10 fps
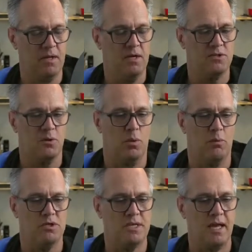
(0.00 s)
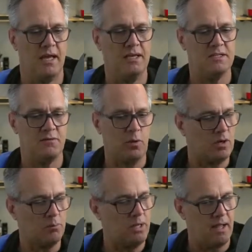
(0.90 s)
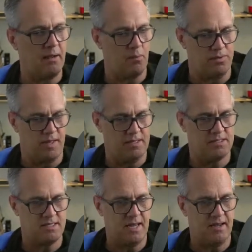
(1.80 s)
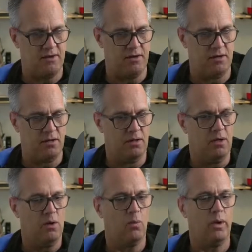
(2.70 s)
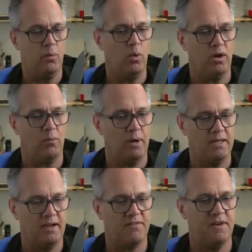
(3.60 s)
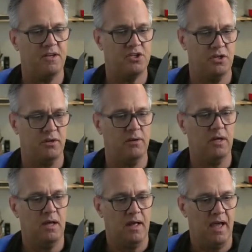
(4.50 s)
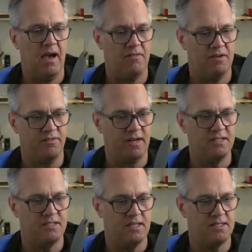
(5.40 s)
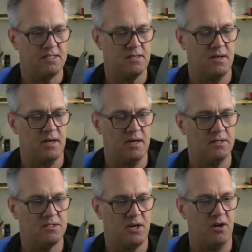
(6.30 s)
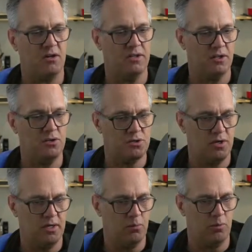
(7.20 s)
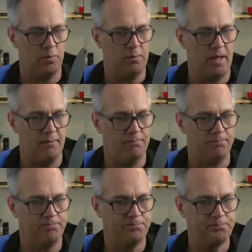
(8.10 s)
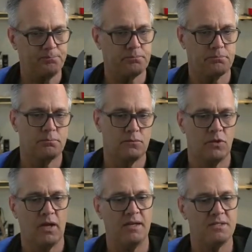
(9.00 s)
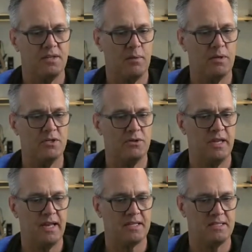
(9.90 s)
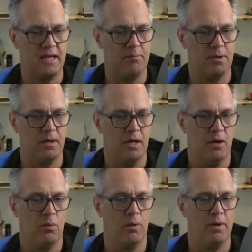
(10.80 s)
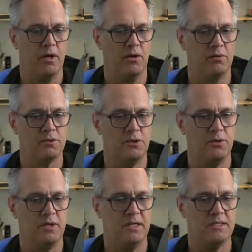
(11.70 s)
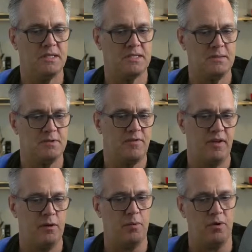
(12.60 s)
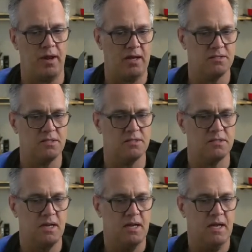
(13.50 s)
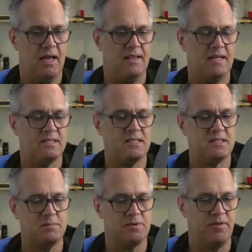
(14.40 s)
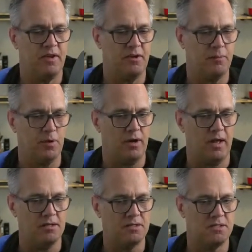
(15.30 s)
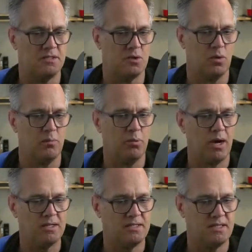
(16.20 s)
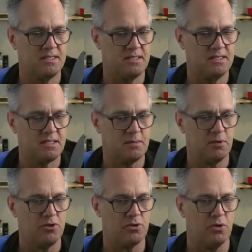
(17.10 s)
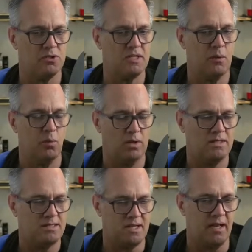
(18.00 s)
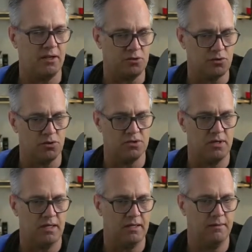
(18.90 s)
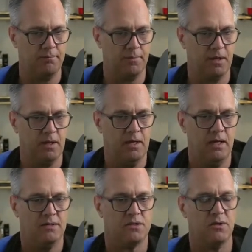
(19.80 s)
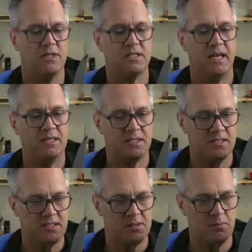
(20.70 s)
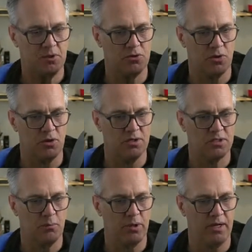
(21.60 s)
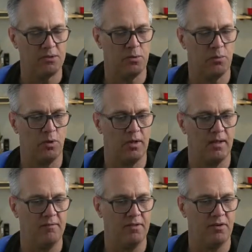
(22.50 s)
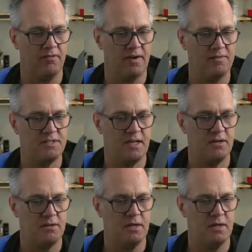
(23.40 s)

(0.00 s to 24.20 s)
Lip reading: So what we're saying is if we're compliant with that standard, we will, by definition, have a device that's sterile and the user need will be met. Okay, so then we do the next step where we go to the systems failure mode analysis. And that systems failure mode analysis is going to process the system controls to get what design controls are needed. And so in this case, the system control is compliance with the 11135 standard.